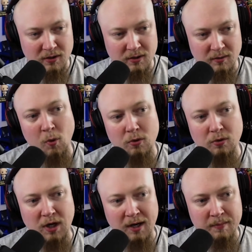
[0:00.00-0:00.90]
Mortal
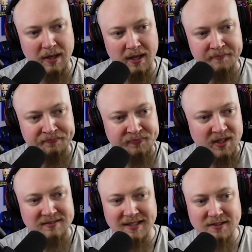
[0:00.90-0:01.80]
Kombat? Because
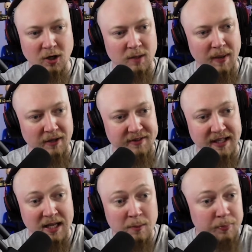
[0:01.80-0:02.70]
they talk about the
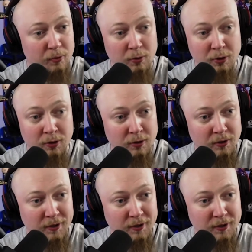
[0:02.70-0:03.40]
Emperor,